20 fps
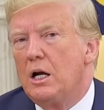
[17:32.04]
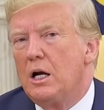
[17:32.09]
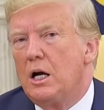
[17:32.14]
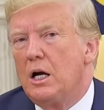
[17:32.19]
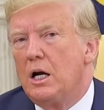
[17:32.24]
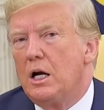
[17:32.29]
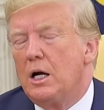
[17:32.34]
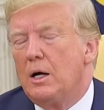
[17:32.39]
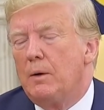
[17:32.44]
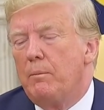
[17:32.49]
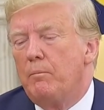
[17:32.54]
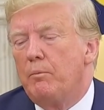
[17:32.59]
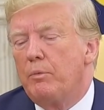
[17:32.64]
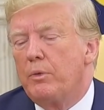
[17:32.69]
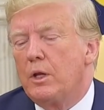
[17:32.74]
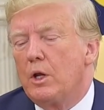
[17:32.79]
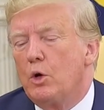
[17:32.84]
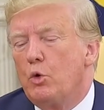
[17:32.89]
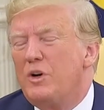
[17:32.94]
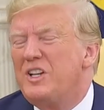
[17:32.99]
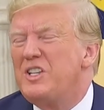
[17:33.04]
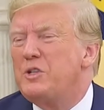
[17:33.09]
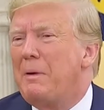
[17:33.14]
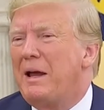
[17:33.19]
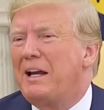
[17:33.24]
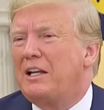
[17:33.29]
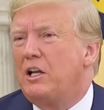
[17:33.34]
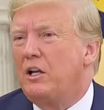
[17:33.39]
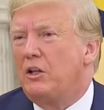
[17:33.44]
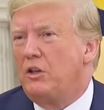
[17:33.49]
Um,
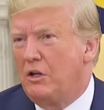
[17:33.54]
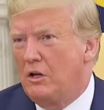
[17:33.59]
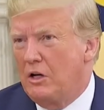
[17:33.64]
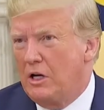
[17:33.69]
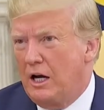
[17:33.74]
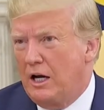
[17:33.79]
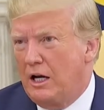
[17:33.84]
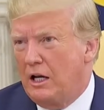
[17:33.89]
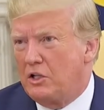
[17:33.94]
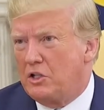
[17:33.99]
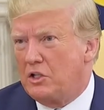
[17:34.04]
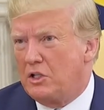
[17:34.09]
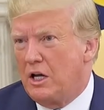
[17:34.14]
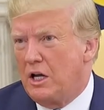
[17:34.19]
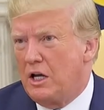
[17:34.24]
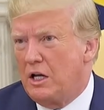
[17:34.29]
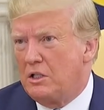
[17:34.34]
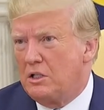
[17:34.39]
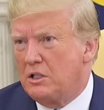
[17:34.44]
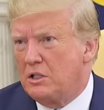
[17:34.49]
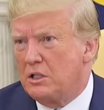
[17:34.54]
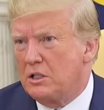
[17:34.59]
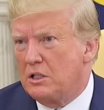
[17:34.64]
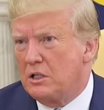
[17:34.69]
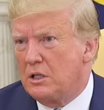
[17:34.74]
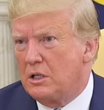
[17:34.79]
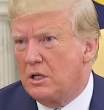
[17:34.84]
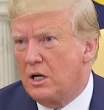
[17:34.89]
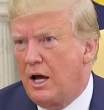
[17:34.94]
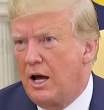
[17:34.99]
respected the United States.
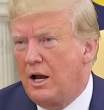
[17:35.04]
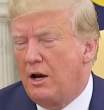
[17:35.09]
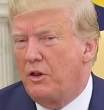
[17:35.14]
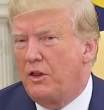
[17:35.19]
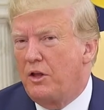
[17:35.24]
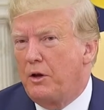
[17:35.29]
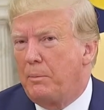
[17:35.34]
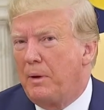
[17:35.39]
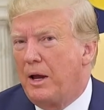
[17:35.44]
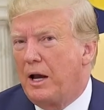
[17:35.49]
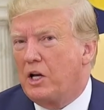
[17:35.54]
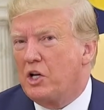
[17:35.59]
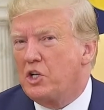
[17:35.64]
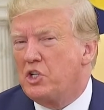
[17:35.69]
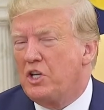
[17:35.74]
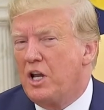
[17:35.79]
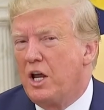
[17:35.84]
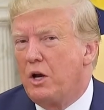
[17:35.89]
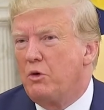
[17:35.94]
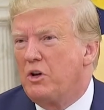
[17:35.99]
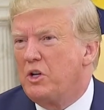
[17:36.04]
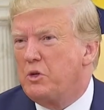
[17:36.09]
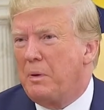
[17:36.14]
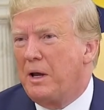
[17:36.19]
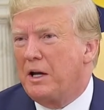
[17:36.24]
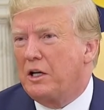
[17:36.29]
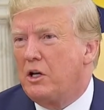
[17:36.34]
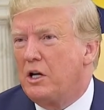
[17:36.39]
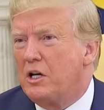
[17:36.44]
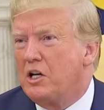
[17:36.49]
I don't think Pakistan
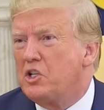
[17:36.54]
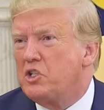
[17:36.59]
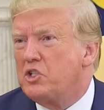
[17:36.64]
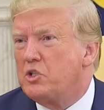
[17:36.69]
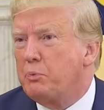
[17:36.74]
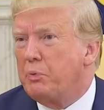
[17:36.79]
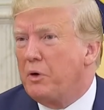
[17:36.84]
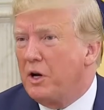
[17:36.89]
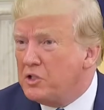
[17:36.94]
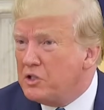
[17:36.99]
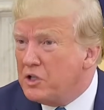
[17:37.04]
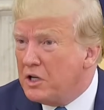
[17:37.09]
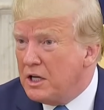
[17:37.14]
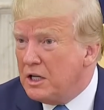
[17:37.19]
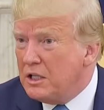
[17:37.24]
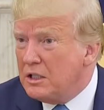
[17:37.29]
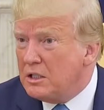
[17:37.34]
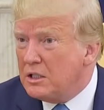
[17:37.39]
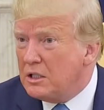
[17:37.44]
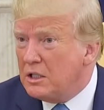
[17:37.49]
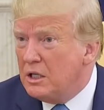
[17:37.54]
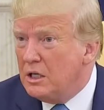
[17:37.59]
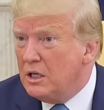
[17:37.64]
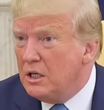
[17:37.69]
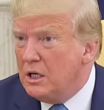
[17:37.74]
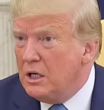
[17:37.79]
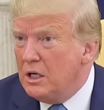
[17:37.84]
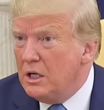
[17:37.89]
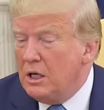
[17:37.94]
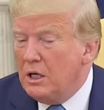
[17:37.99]
respected its presidents.
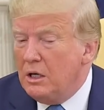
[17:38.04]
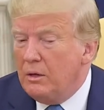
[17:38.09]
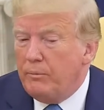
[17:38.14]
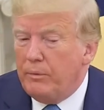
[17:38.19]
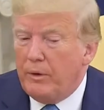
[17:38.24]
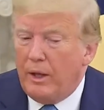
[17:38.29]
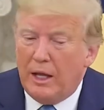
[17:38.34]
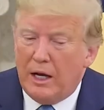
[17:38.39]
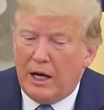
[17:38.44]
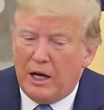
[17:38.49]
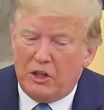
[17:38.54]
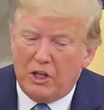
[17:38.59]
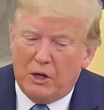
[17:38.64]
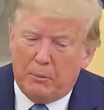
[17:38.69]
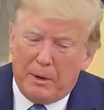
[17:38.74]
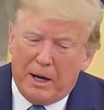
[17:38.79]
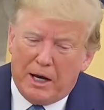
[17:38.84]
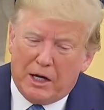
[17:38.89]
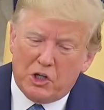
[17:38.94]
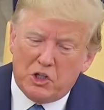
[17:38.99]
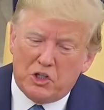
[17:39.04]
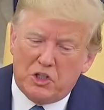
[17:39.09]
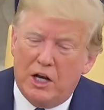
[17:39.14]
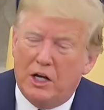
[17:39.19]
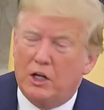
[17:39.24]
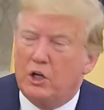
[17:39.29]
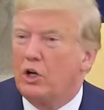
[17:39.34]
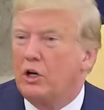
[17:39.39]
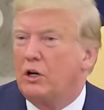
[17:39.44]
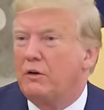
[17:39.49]
And I think
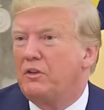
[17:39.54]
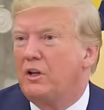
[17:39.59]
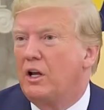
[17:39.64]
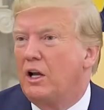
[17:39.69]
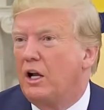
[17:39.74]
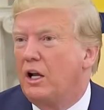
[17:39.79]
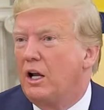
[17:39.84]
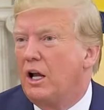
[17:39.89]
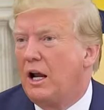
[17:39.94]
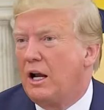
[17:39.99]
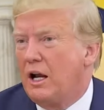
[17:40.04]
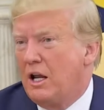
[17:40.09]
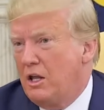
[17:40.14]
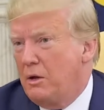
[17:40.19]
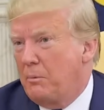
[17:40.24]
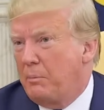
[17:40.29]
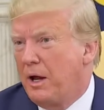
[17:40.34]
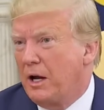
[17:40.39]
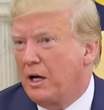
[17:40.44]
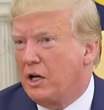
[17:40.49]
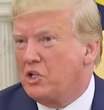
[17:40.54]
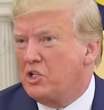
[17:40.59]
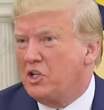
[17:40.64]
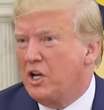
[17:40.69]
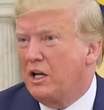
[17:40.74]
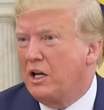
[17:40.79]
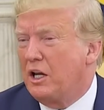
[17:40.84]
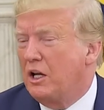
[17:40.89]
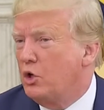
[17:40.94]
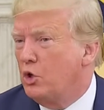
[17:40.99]
Pakistan could have done a lot. I think
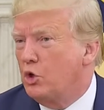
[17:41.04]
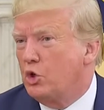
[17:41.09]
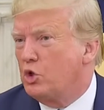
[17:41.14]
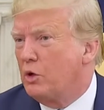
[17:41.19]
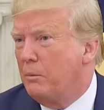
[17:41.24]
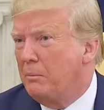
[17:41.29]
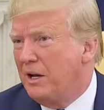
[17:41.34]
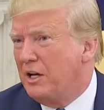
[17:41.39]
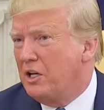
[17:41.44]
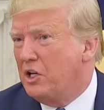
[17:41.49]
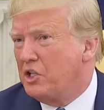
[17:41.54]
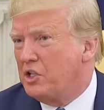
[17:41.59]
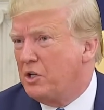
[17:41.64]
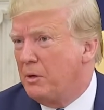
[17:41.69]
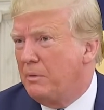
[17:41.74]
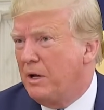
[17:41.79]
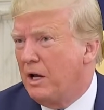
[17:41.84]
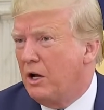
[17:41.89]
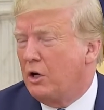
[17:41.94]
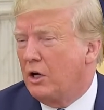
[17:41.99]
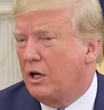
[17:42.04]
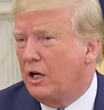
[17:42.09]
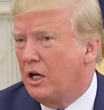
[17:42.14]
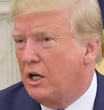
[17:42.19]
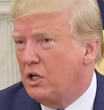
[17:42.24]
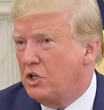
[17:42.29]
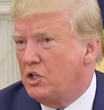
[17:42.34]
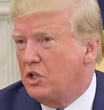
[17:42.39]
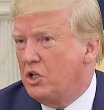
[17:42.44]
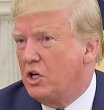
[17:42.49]
Pakistan can do a tremendous amount
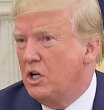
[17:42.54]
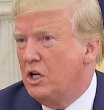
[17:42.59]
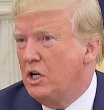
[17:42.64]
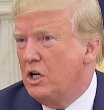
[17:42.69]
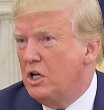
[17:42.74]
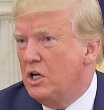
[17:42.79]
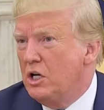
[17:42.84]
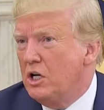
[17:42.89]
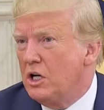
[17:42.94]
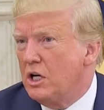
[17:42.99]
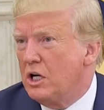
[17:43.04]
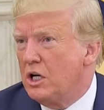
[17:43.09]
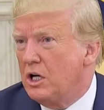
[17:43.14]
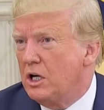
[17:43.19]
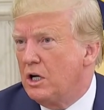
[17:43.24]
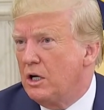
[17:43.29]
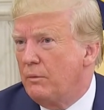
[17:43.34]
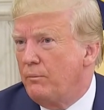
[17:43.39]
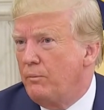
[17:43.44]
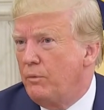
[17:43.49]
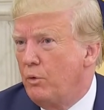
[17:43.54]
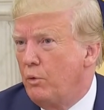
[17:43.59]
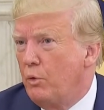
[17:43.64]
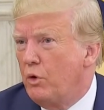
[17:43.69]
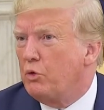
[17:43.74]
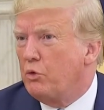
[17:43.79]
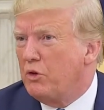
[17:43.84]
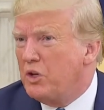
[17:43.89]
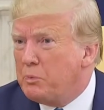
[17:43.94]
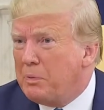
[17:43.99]
against, uh,
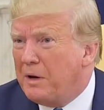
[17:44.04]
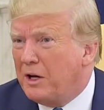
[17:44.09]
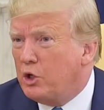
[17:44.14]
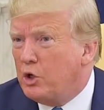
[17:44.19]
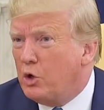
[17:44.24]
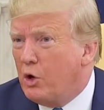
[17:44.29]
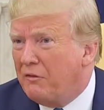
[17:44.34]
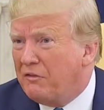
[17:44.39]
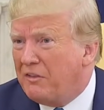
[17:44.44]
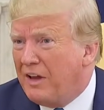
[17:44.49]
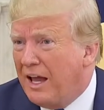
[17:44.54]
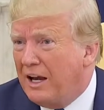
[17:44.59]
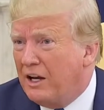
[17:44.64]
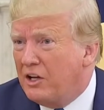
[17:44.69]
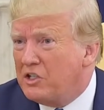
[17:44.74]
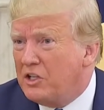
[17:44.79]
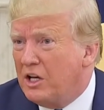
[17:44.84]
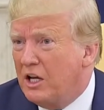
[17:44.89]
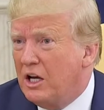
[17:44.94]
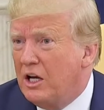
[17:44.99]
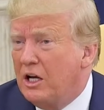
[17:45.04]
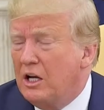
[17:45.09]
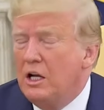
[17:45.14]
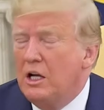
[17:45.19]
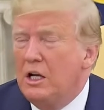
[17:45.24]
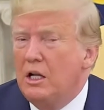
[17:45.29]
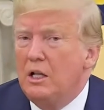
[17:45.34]
with respect to Afghanistan.